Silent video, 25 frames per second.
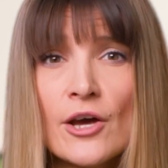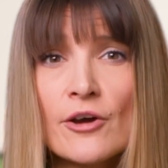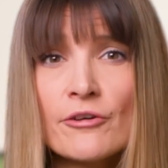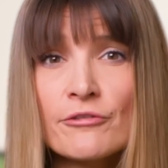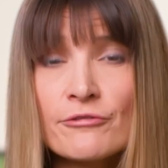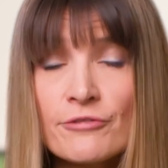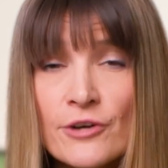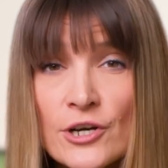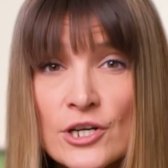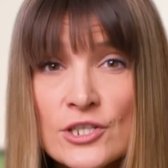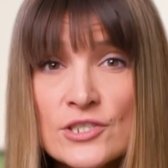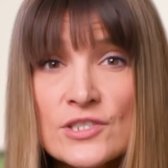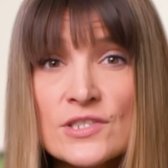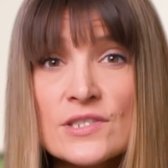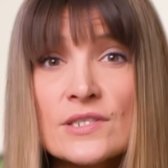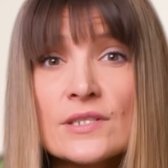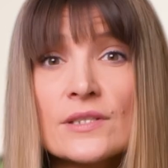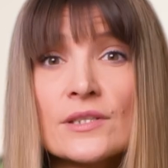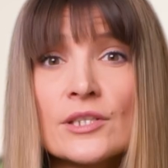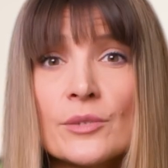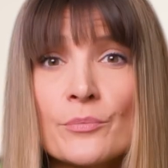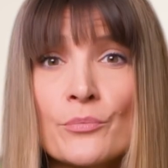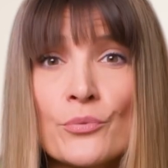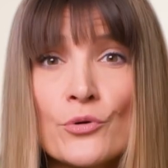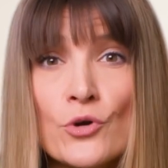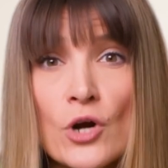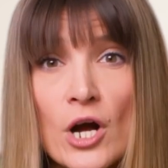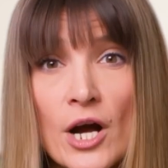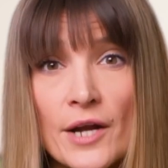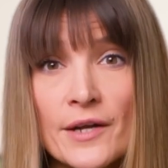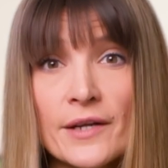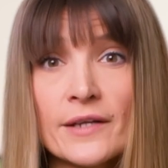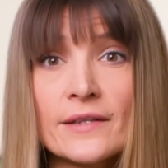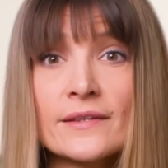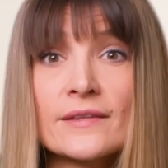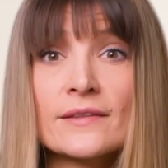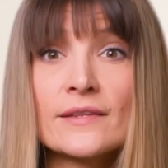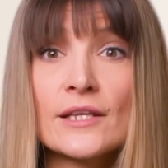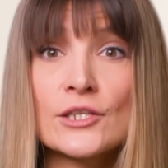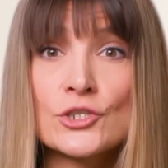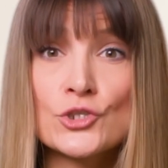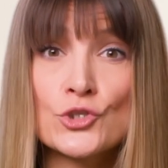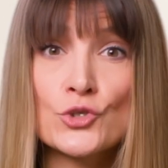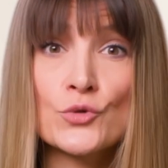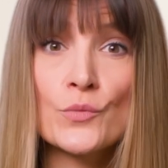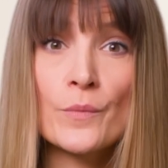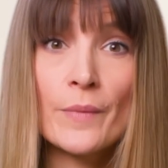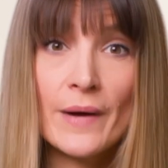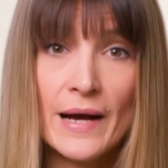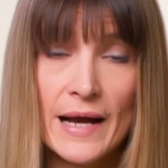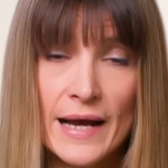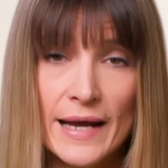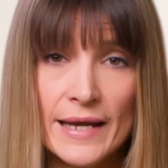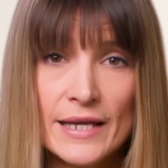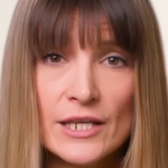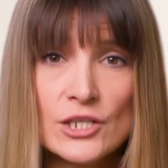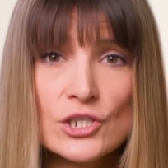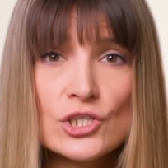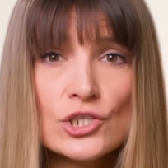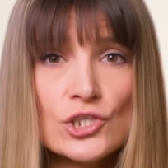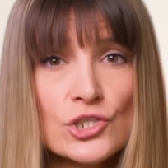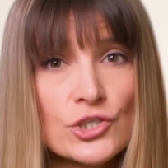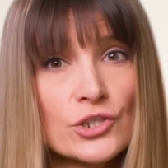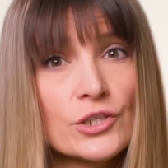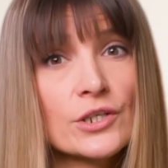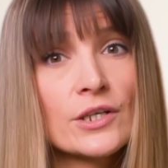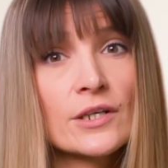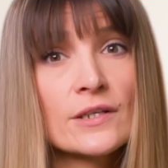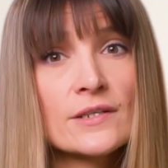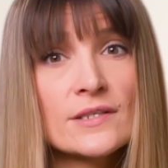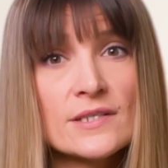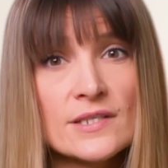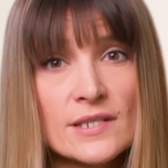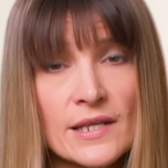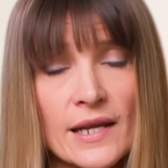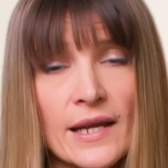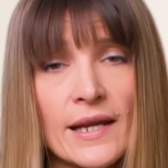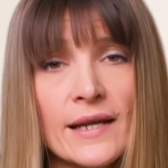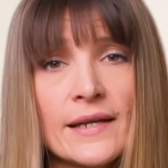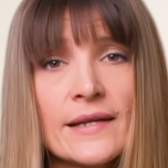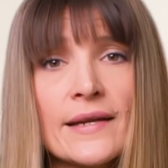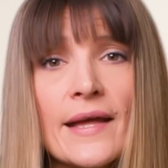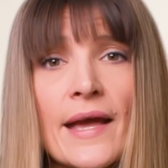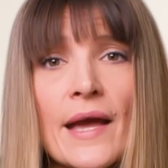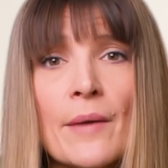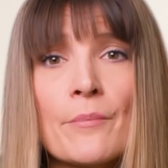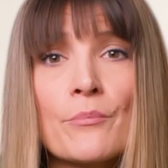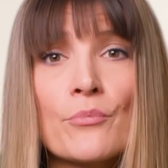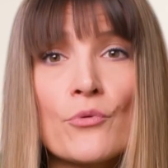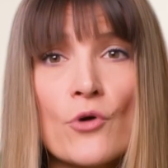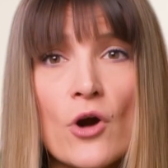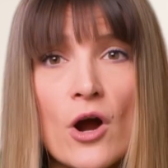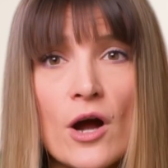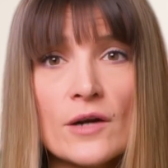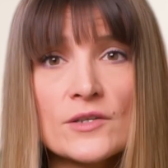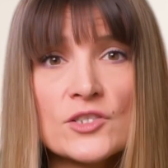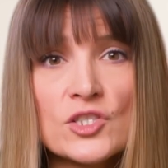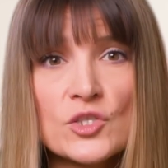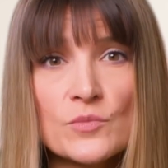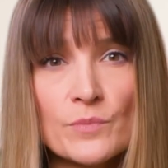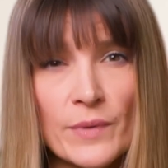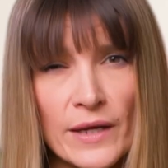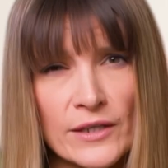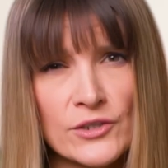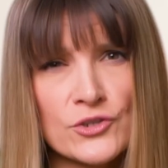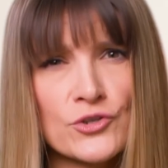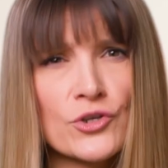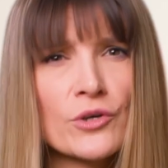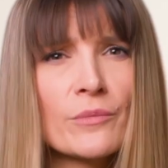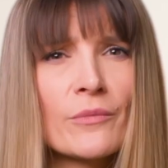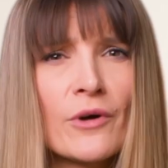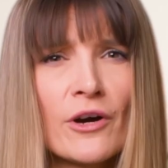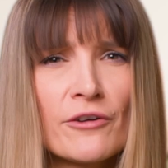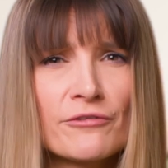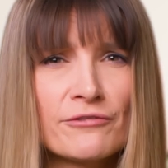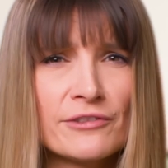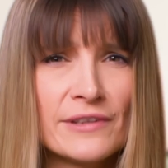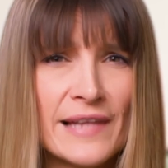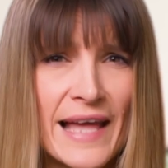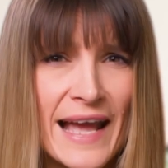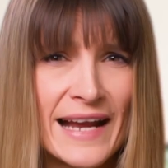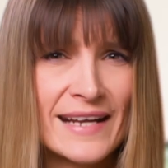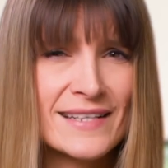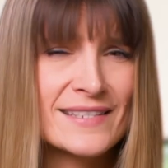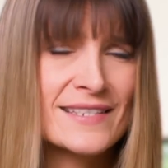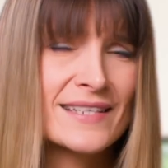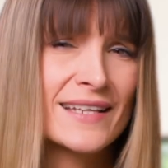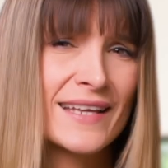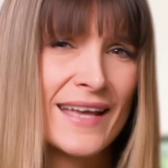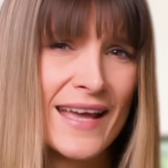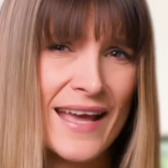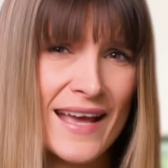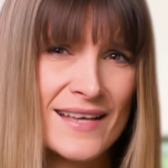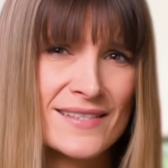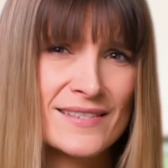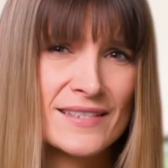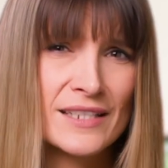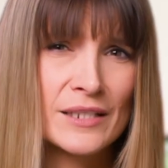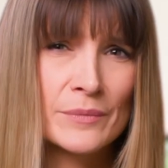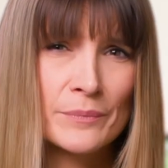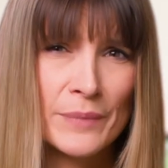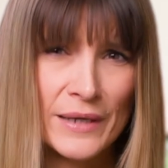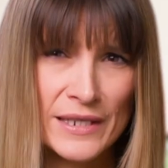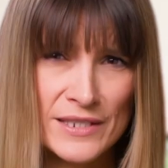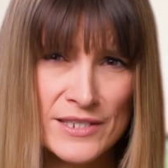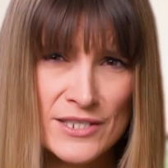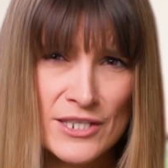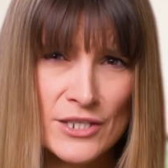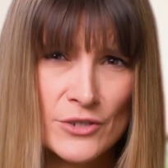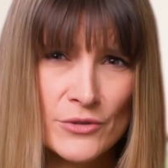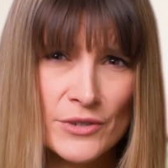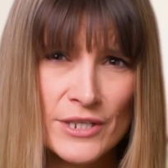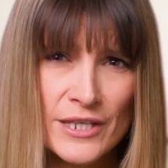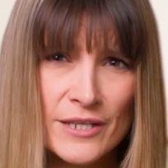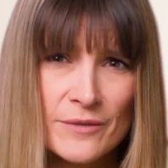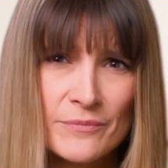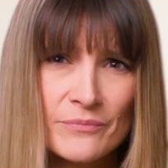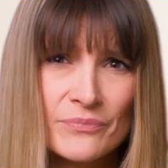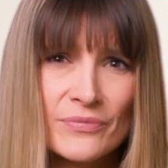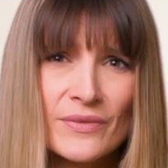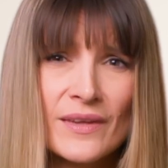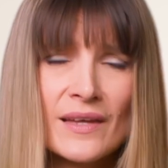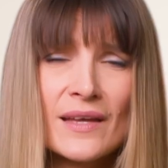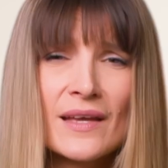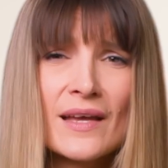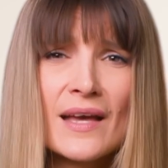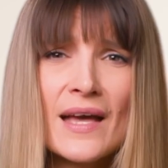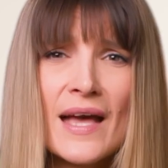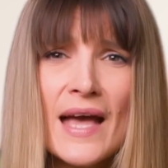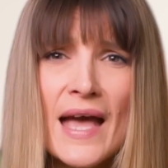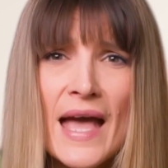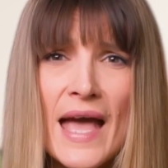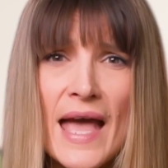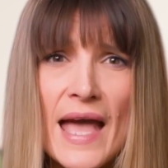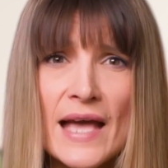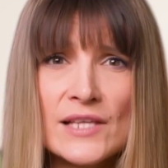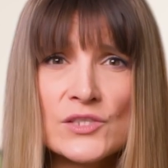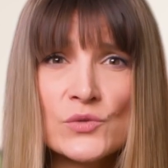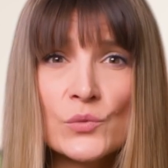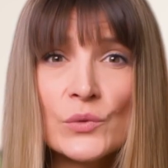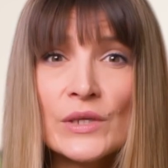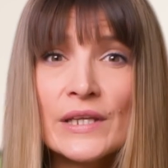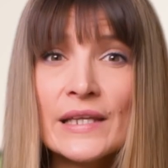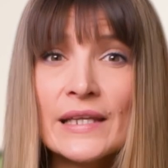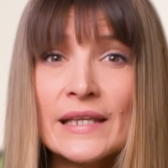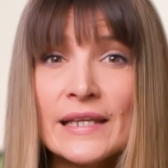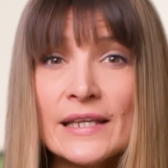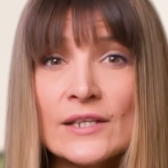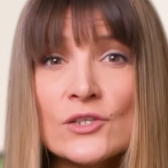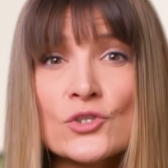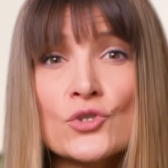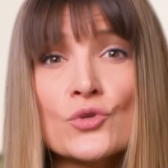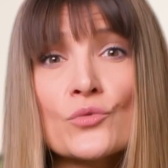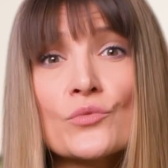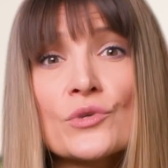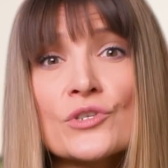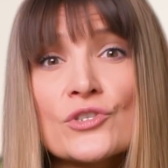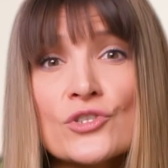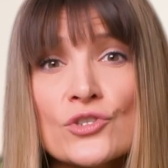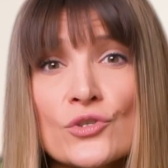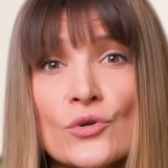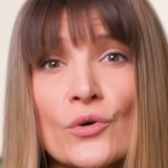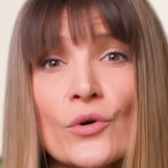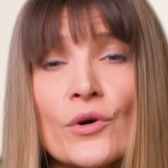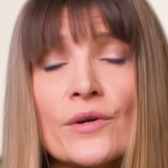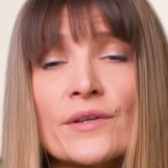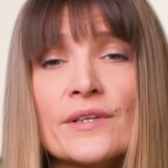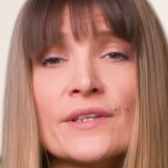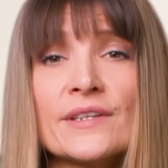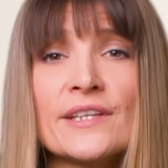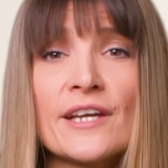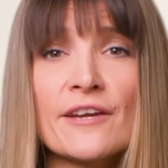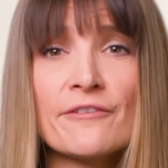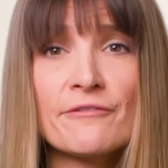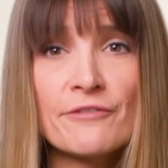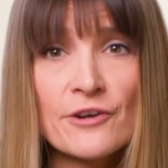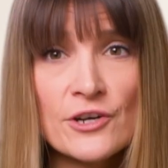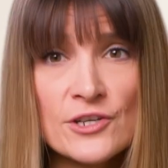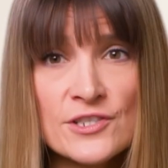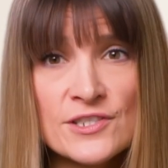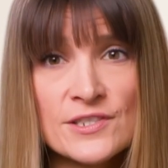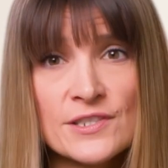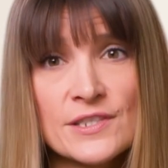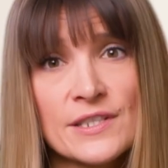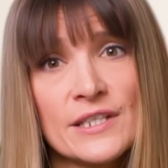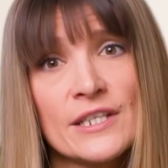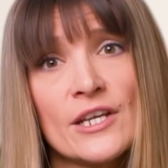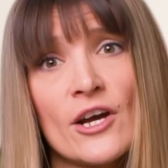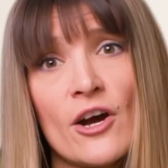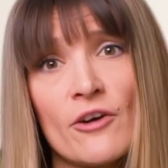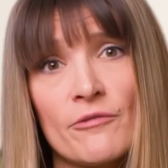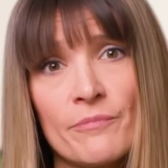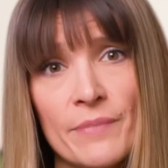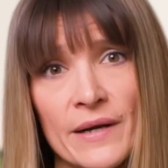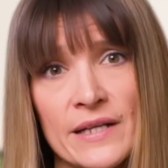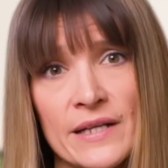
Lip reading: First, the product that you buy should contain a broad spectrum of lactic acid bacteria, as we need to restore the diversity of